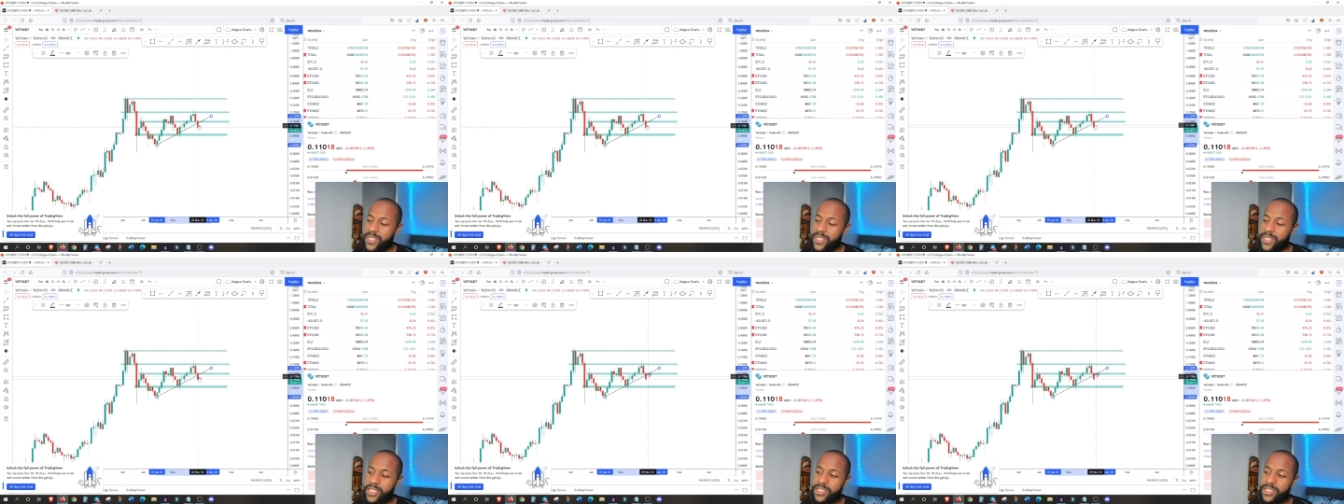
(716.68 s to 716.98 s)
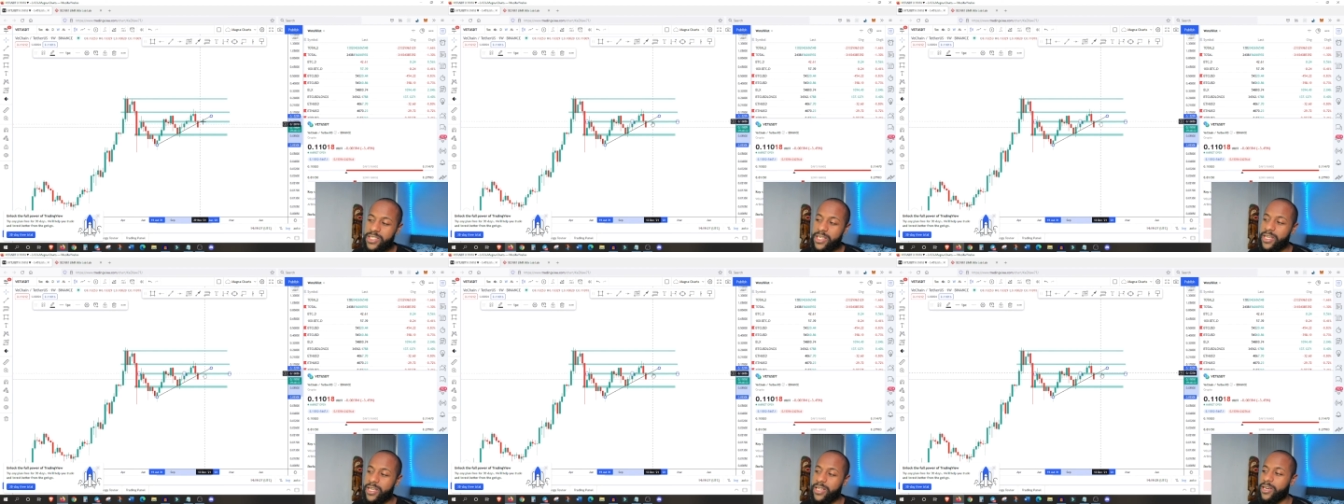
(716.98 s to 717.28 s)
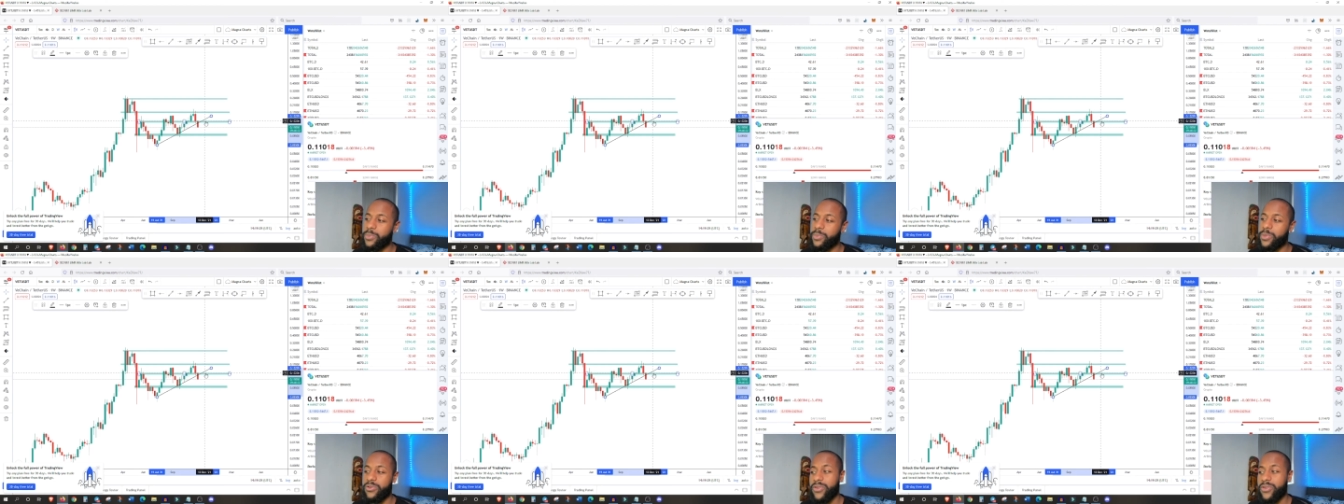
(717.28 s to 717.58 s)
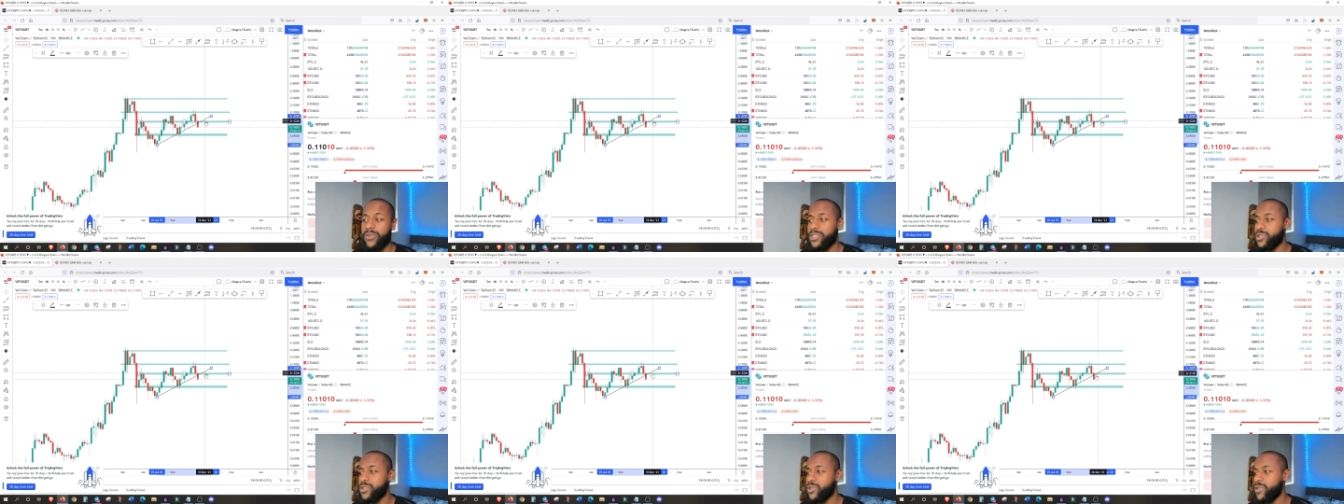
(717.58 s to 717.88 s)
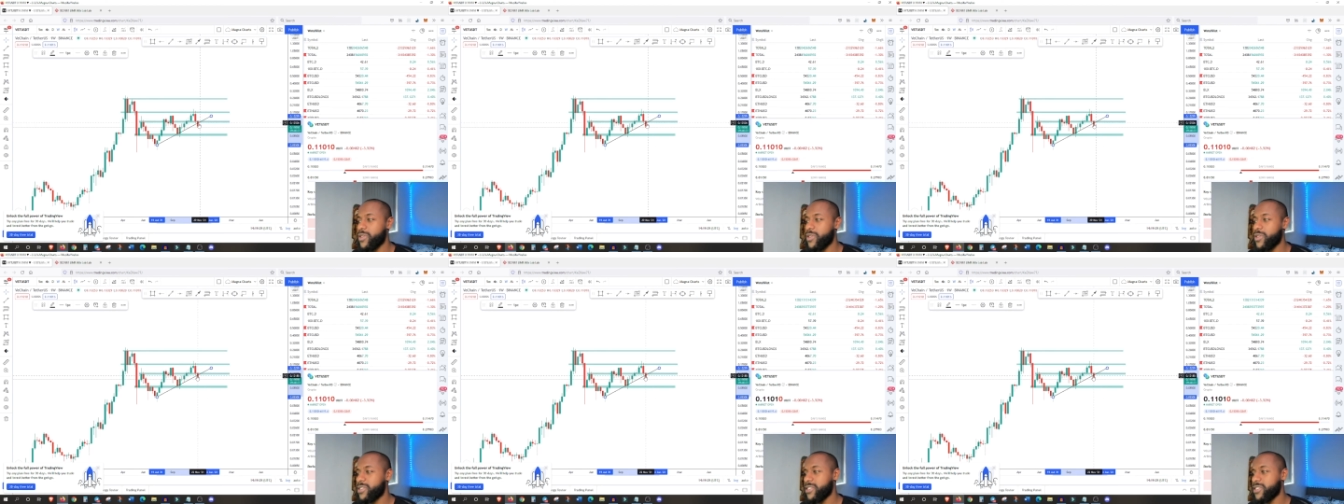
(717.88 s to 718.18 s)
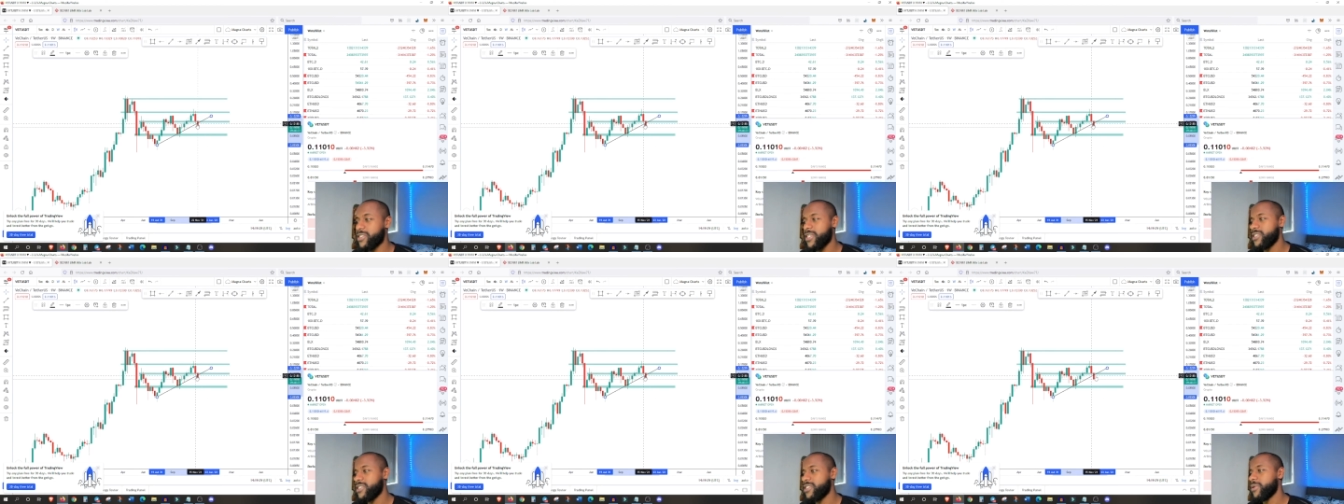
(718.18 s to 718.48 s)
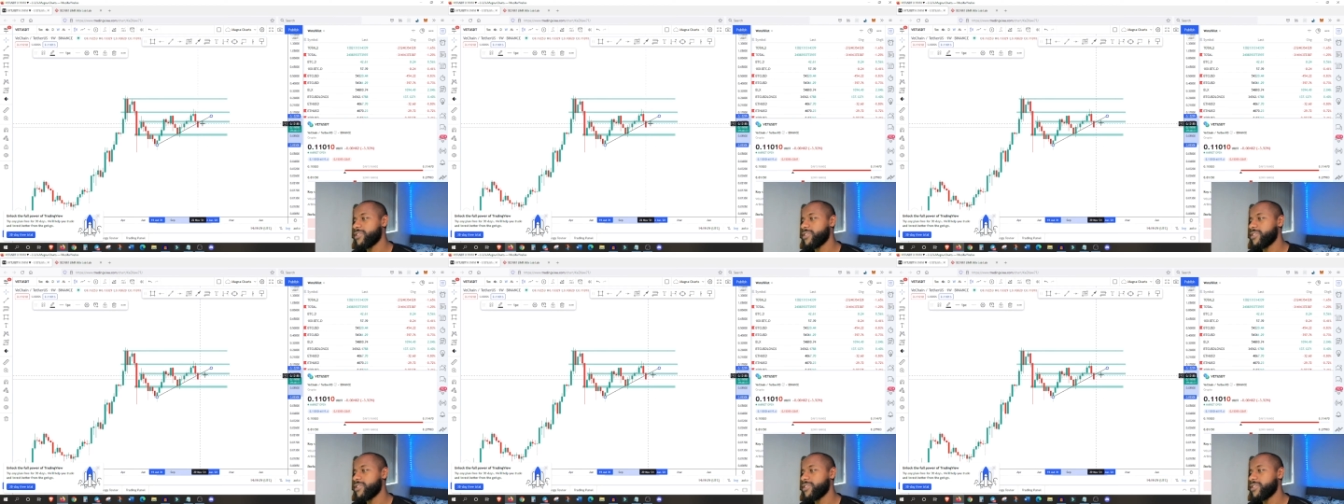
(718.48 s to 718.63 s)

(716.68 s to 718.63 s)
potentially, there could be a reversal, as I said,